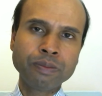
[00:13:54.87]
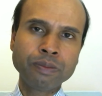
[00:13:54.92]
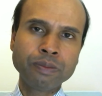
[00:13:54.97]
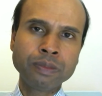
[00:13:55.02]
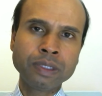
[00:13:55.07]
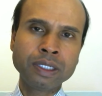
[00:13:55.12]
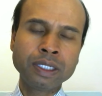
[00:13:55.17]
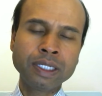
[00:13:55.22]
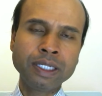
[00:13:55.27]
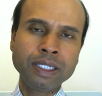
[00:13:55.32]

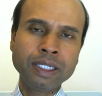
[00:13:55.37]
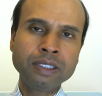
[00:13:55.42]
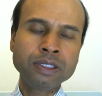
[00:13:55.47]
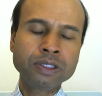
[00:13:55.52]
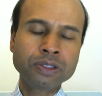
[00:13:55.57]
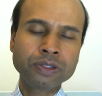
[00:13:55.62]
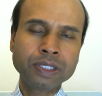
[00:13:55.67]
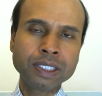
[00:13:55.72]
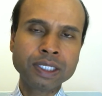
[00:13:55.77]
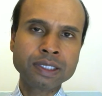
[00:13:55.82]
my
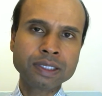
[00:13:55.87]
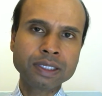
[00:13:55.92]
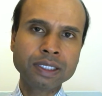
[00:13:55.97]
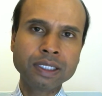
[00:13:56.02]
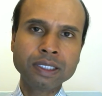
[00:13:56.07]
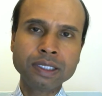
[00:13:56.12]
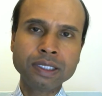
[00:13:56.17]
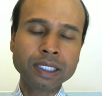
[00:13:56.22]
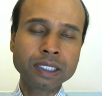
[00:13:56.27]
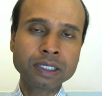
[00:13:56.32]

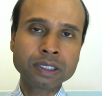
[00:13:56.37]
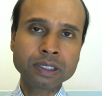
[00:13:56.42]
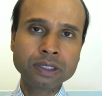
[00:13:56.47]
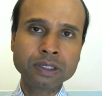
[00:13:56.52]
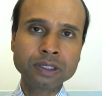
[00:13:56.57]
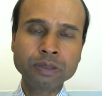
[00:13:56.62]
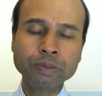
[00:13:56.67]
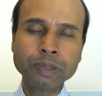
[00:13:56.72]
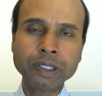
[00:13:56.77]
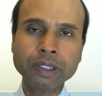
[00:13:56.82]
interest and
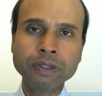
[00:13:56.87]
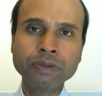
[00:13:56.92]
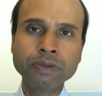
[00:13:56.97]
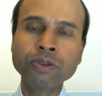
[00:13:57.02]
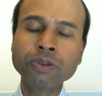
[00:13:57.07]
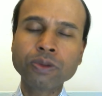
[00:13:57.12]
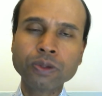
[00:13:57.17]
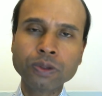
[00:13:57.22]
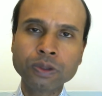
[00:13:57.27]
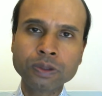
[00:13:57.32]
addiction to my
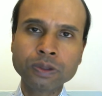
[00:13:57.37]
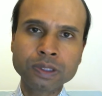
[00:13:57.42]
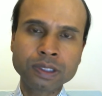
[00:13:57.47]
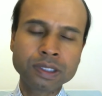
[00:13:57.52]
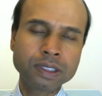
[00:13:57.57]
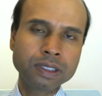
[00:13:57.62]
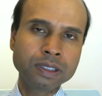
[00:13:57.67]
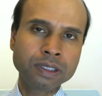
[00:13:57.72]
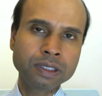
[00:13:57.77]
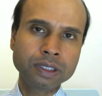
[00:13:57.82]
own
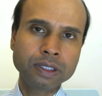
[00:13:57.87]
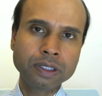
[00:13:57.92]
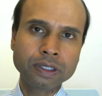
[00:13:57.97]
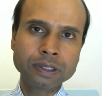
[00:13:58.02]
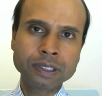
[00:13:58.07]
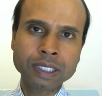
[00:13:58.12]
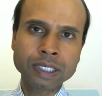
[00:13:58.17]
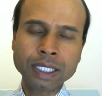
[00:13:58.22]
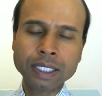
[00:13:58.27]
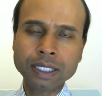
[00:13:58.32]
thoughts into
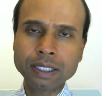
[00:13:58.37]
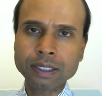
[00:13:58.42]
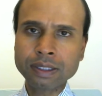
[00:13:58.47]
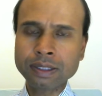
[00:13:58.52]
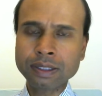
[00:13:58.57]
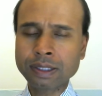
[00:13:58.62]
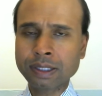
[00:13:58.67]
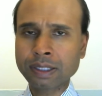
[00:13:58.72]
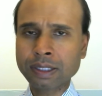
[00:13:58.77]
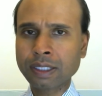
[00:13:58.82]
God's
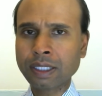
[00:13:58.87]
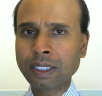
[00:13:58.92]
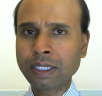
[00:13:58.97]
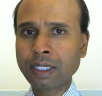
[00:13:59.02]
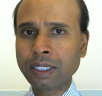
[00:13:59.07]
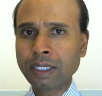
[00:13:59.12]
hands.